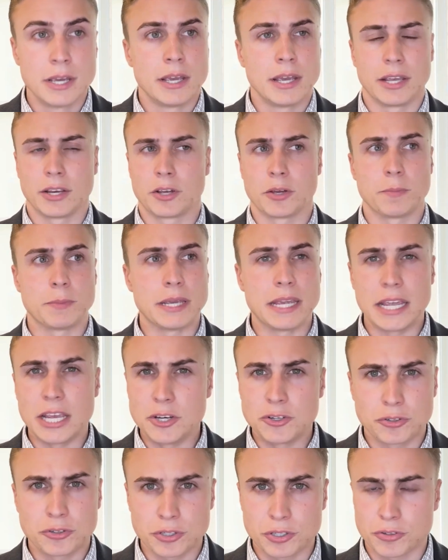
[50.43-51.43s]
It could be
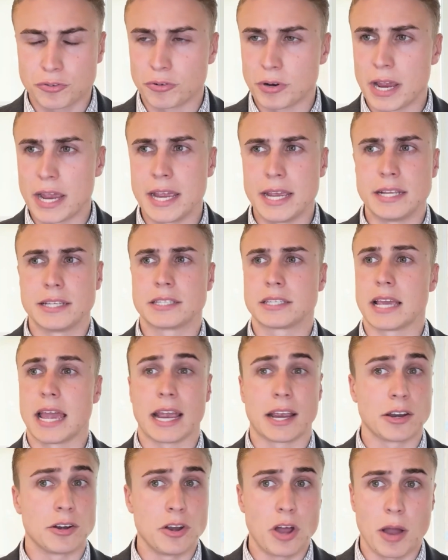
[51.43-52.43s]
interest rates,
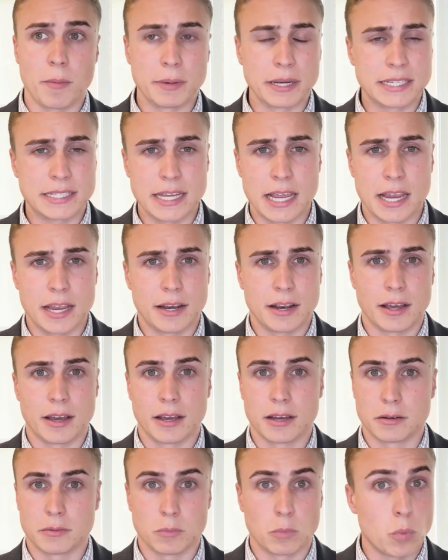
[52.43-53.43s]
economic
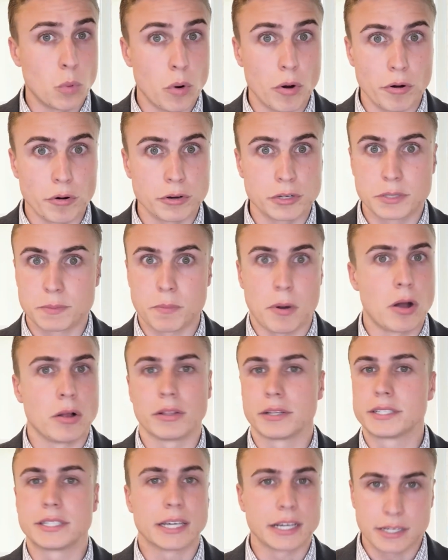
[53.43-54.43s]
data, wars,
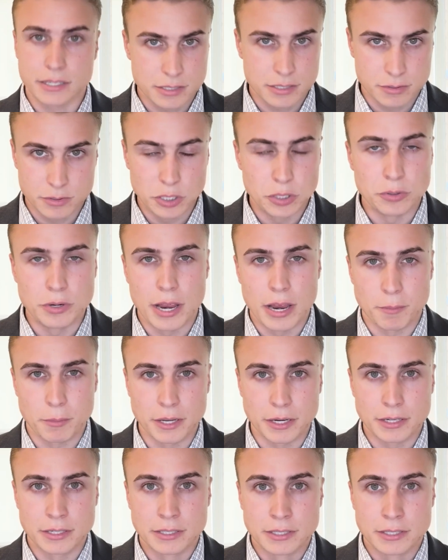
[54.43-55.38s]
politics, you name it.